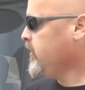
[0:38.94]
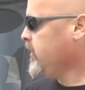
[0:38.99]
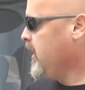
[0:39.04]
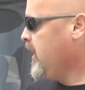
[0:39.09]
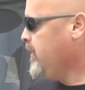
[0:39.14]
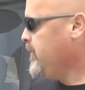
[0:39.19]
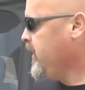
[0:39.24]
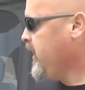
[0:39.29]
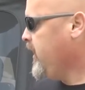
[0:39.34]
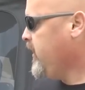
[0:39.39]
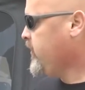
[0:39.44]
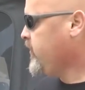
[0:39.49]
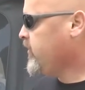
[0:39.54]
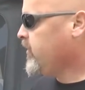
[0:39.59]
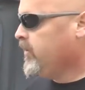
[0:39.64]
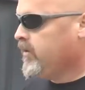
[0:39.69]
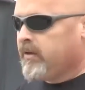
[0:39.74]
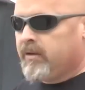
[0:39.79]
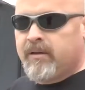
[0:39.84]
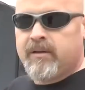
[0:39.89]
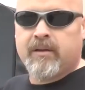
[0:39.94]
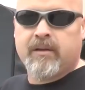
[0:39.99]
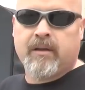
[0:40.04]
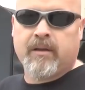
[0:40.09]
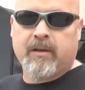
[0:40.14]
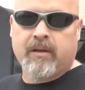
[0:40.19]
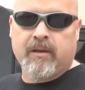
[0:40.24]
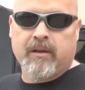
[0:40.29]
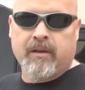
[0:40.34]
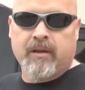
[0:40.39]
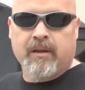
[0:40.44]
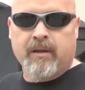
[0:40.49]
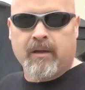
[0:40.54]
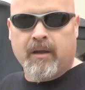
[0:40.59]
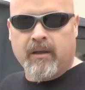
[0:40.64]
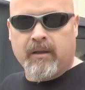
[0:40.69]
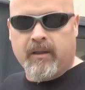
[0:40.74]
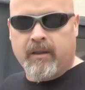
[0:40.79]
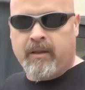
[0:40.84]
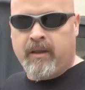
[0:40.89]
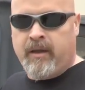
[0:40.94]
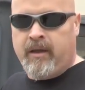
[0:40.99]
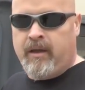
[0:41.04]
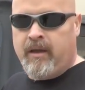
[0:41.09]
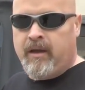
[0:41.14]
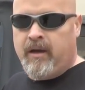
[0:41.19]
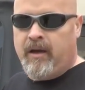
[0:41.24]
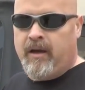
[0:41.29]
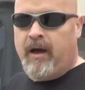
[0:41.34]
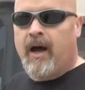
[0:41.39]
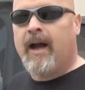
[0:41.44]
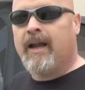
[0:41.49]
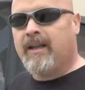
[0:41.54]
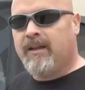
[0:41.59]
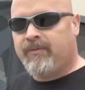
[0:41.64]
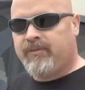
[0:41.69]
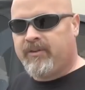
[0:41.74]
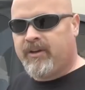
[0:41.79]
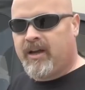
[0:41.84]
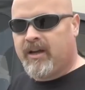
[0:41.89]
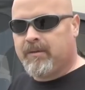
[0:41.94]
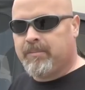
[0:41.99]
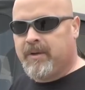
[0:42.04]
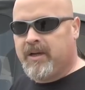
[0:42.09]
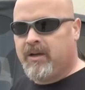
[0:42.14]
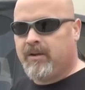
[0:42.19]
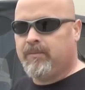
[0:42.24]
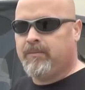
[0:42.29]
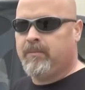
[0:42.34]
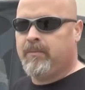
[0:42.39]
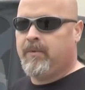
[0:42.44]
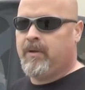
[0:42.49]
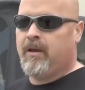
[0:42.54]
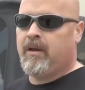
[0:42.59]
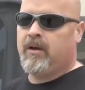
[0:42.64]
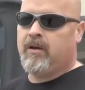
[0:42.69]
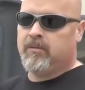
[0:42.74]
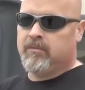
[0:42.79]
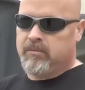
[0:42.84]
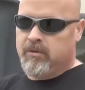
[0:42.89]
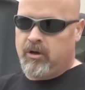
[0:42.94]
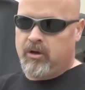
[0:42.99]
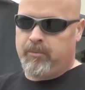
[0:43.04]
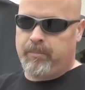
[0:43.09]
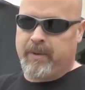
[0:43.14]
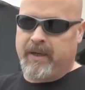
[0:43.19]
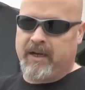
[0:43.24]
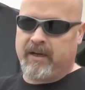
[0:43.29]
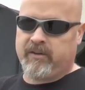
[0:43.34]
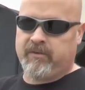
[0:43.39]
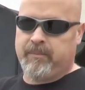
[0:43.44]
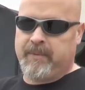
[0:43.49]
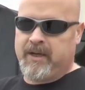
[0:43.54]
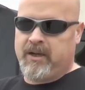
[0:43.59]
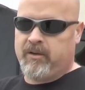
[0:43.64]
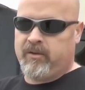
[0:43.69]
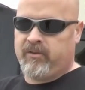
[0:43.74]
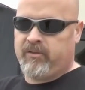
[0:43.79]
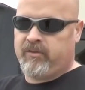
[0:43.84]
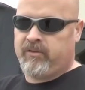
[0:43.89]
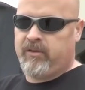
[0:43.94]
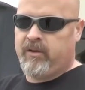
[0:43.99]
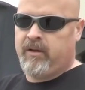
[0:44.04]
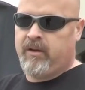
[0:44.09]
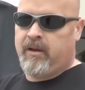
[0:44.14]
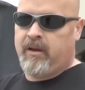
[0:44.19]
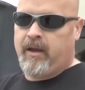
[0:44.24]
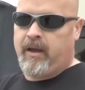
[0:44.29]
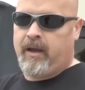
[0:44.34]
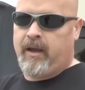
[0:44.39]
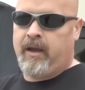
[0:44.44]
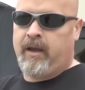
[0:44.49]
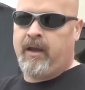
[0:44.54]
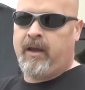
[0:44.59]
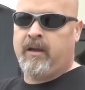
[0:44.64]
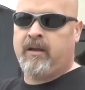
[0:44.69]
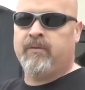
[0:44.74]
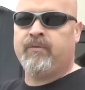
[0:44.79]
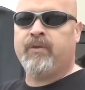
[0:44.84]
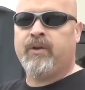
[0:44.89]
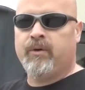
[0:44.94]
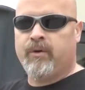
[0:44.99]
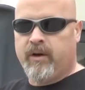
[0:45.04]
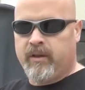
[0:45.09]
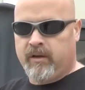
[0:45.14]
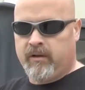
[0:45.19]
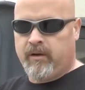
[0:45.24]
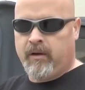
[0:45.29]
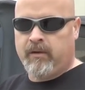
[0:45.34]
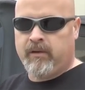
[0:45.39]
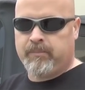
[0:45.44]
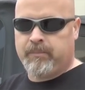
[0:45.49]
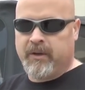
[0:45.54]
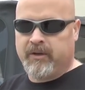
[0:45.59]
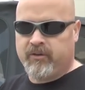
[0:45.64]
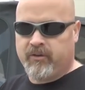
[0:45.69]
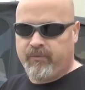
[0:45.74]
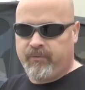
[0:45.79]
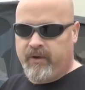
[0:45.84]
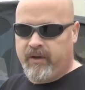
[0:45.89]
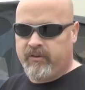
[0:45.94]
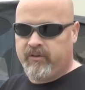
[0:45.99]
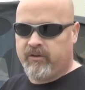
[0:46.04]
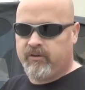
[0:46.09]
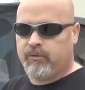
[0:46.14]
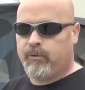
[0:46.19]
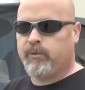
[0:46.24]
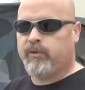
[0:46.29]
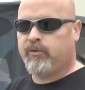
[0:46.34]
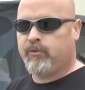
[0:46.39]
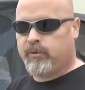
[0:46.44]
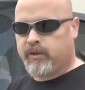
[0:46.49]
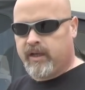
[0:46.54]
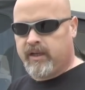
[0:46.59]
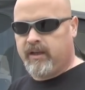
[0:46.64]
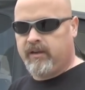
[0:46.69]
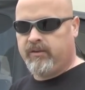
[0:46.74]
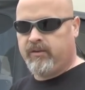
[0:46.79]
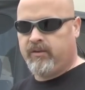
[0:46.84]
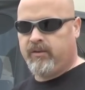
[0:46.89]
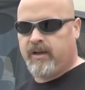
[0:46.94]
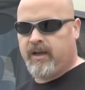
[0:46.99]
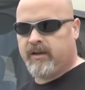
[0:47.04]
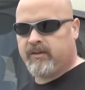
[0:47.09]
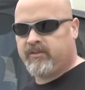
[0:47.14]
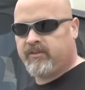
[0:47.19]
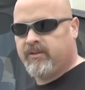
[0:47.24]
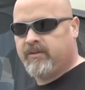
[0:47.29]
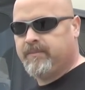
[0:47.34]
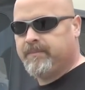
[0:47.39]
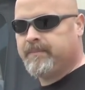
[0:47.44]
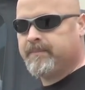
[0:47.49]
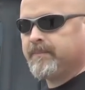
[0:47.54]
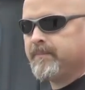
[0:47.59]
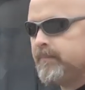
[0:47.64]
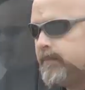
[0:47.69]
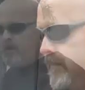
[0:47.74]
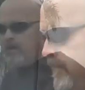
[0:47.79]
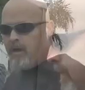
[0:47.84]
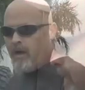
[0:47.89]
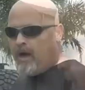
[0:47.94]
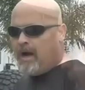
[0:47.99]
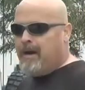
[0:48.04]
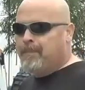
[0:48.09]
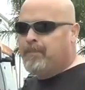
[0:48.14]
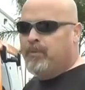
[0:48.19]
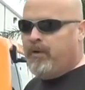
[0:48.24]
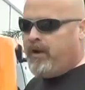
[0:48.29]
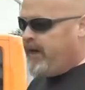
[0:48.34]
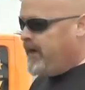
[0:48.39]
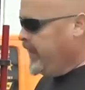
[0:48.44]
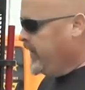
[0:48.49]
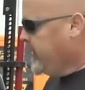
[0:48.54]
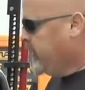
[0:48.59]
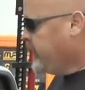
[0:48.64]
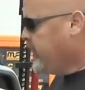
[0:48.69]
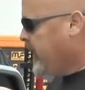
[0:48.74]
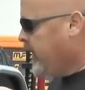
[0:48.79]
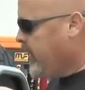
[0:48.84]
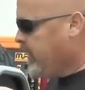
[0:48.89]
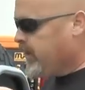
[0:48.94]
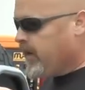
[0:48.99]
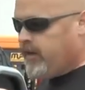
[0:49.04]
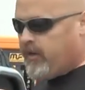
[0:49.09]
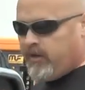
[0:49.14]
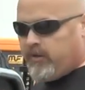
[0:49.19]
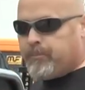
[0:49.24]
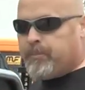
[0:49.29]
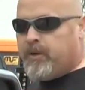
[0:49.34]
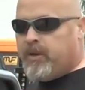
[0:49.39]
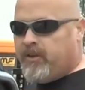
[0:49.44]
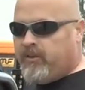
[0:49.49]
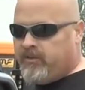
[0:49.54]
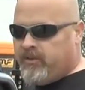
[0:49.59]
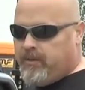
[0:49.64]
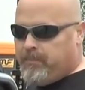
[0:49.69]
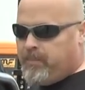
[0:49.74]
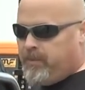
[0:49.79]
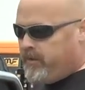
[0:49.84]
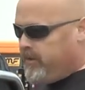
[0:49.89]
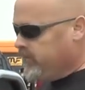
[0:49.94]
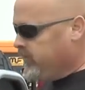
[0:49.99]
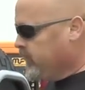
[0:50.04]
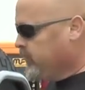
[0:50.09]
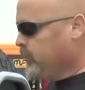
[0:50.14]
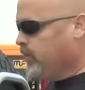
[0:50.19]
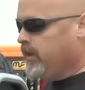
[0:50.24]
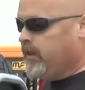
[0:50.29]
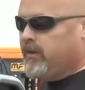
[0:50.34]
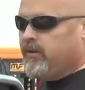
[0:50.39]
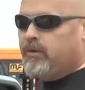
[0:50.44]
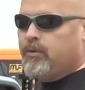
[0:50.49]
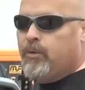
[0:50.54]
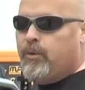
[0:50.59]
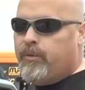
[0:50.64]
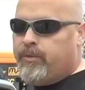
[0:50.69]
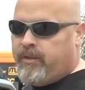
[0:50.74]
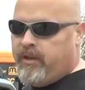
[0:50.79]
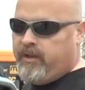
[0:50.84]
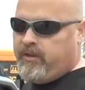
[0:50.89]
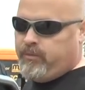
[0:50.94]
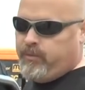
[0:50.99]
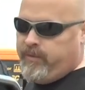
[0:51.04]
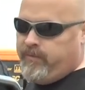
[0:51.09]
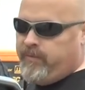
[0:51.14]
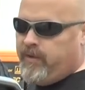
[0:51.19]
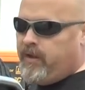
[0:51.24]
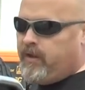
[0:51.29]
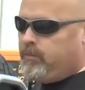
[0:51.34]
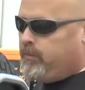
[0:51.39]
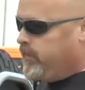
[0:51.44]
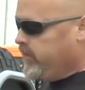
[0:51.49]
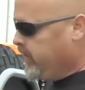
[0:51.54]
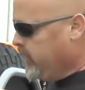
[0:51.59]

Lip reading: accommodates the high lift jack mount, Rotopax mounts, and a few other special features which we'll get into next. Operating the tire carrier is pretty simple. This is one of the cool things we've done with